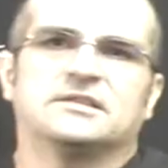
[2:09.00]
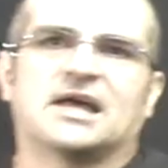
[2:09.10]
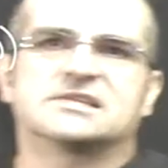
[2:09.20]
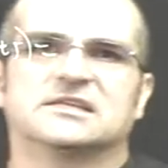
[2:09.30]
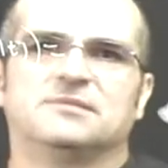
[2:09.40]

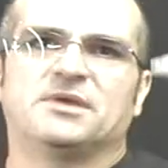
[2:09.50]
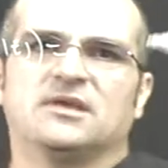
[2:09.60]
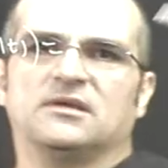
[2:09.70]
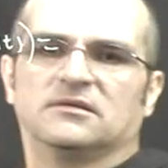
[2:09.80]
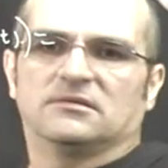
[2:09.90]
that's going to
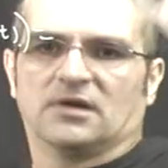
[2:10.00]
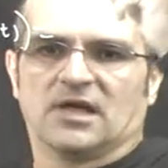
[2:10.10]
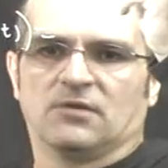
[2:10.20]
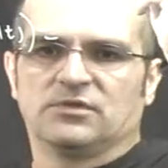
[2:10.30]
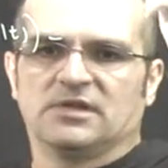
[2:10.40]
be,
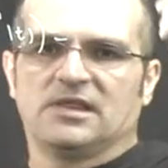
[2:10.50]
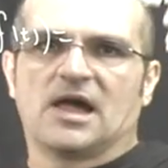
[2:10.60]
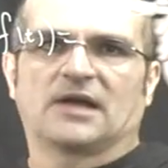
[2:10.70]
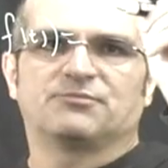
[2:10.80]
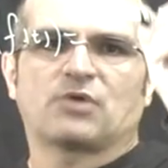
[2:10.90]
again, with the
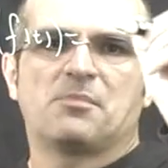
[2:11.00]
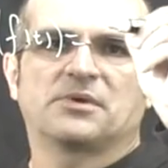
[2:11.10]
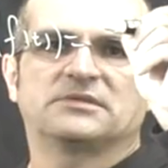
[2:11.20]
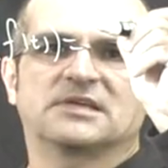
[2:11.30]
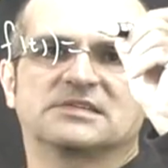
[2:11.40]
linearity
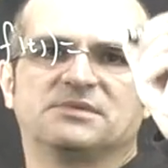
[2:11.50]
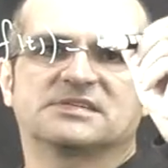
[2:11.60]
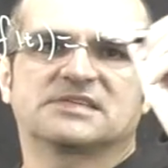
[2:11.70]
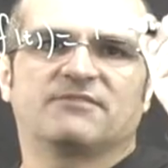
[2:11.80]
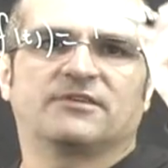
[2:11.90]
property, that's going to be
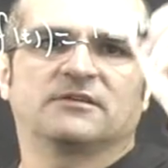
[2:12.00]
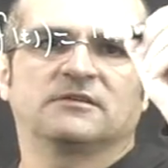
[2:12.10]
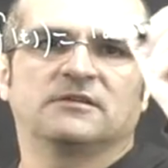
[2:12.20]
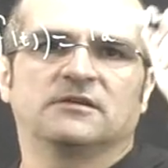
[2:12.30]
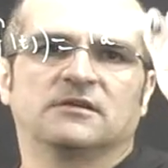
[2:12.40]
7
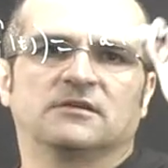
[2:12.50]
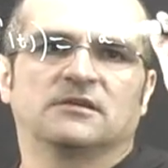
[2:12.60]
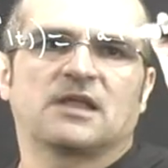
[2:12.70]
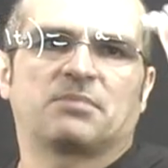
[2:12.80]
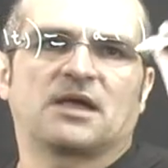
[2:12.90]

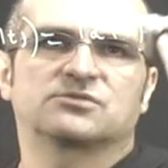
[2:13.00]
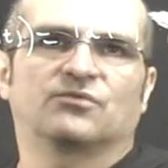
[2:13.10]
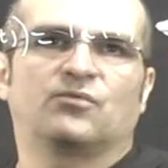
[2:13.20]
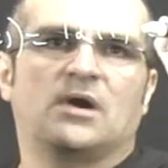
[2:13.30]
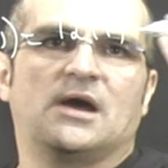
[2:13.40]
Laplace
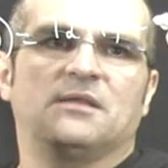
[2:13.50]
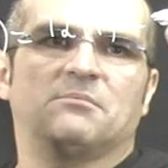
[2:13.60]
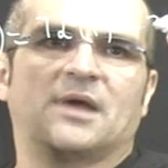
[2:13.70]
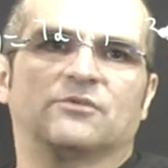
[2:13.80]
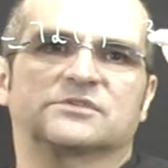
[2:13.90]
of 1
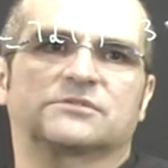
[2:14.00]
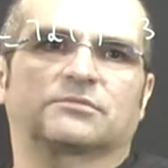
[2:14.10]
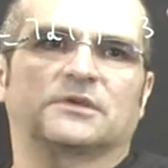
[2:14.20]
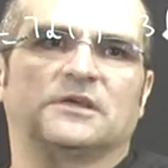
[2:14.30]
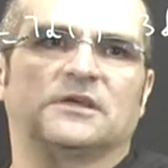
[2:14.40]
minus
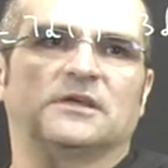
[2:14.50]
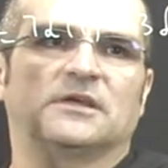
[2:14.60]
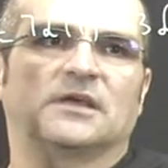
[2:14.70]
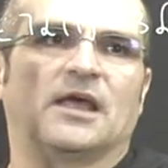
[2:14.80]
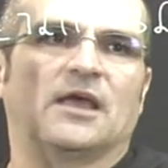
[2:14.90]
3
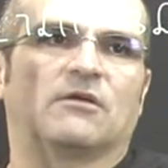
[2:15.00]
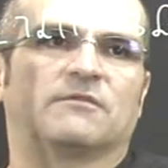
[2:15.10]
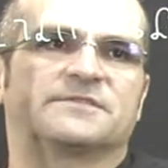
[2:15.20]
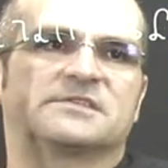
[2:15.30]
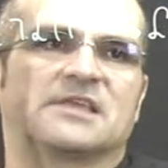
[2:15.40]
L
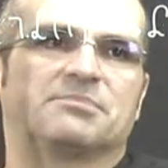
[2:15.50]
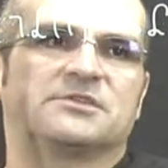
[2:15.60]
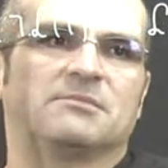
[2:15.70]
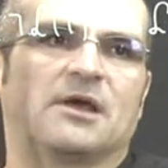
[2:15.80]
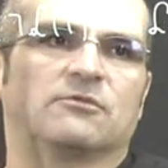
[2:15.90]
of step
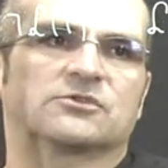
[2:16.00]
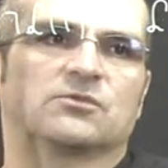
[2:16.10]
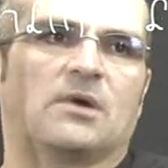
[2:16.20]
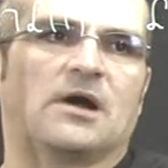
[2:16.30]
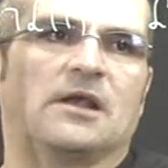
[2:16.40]
t minus
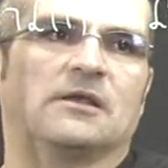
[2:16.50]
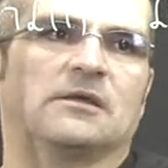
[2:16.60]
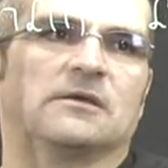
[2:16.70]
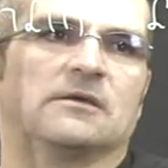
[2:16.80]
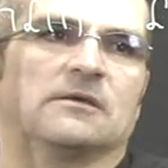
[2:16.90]

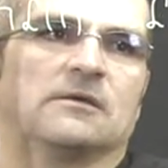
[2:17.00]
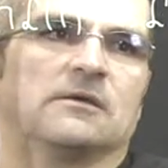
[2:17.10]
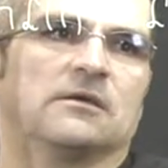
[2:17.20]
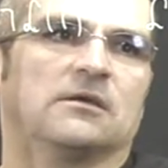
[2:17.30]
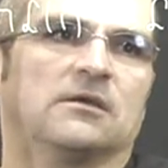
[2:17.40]
1
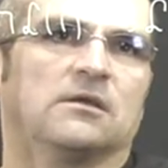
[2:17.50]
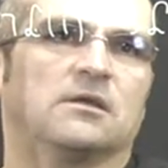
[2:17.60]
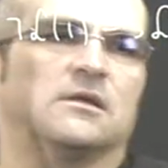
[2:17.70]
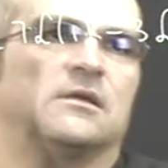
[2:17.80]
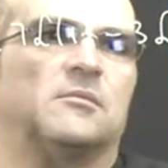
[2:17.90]

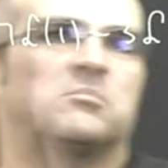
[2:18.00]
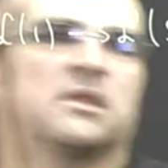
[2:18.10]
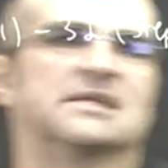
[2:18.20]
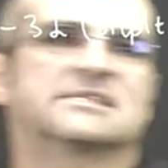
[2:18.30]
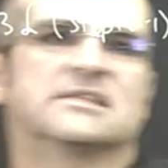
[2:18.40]

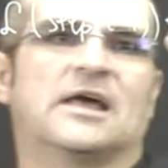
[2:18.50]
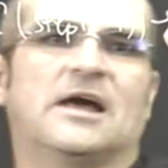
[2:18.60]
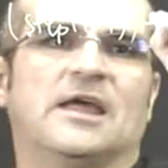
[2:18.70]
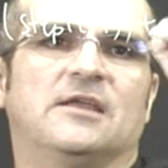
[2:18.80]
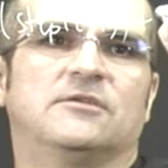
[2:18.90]
plus
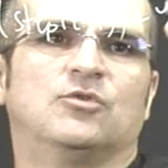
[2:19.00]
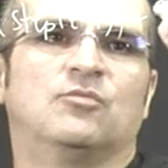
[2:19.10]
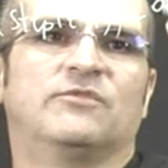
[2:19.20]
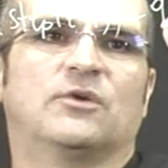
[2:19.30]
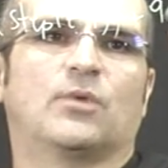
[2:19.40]
9. You
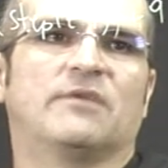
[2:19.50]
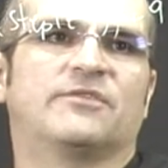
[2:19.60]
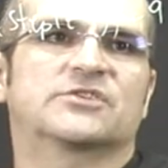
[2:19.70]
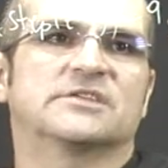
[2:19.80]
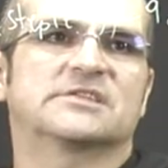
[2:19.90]
move the
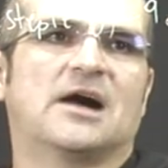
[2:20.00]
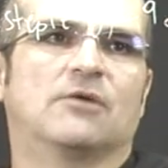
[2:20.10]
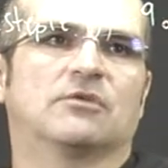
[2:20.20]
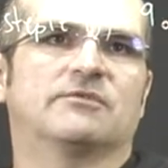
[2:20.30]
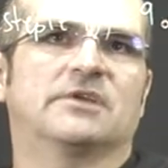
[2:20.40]
coefficients
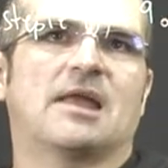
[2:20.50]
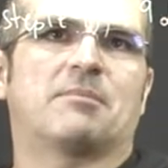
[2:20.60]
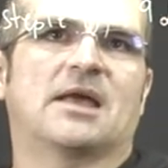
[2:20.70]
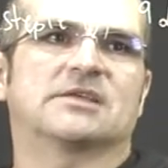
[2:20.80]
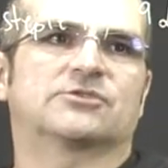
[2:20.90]
out of the
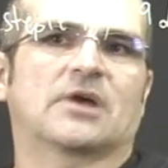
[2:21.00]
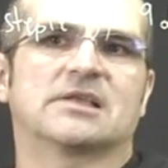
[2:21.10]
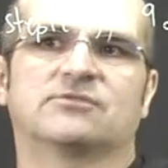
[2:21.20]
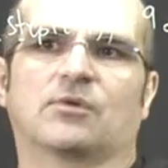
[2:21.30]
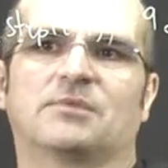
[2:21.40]
Laplace
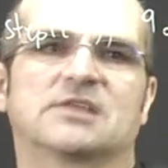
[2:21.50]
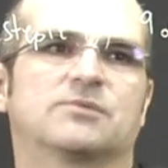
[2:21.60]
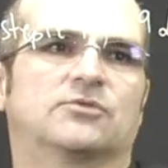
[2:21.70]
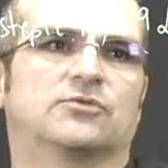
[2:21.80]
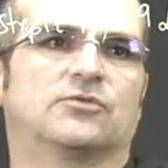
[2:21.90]
transform. That's
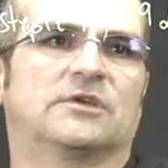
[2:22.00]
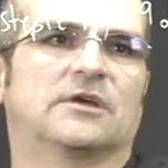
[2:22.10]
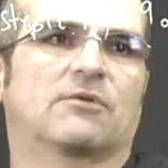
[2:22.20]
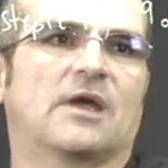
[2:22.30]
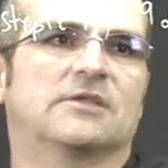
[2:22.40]
what you do here,
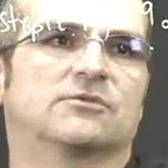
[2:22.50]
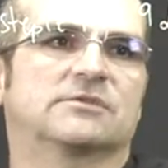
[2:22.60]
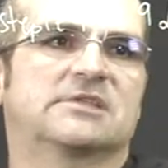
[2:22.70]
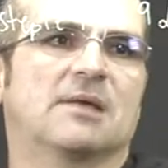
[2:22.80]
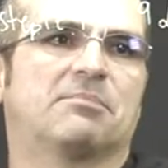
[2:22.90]
right? So
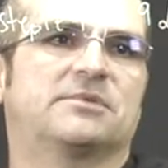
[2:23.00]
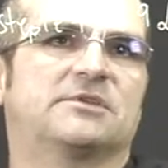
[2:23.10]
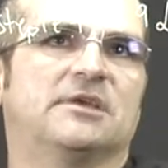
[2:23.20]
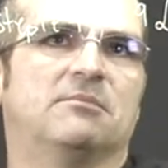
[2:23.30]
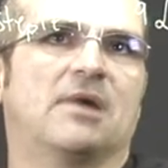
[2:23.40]
step
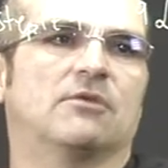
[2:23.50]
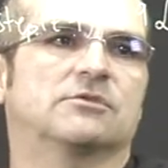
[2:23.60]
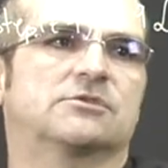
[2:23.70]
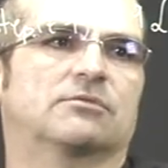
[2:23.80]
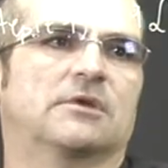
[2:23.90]
t
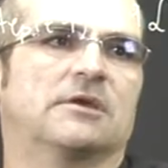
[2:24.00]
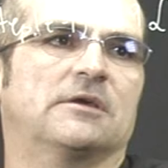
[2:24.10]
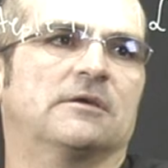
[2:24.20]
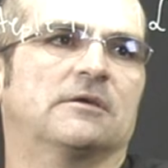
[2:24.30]
minus 3,